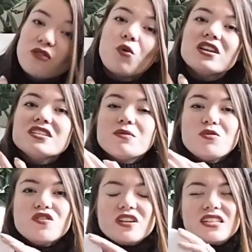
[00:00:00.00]
of wants to
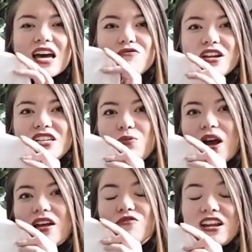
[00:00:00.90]
move into that ready
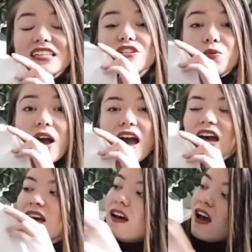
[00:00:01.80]
to wear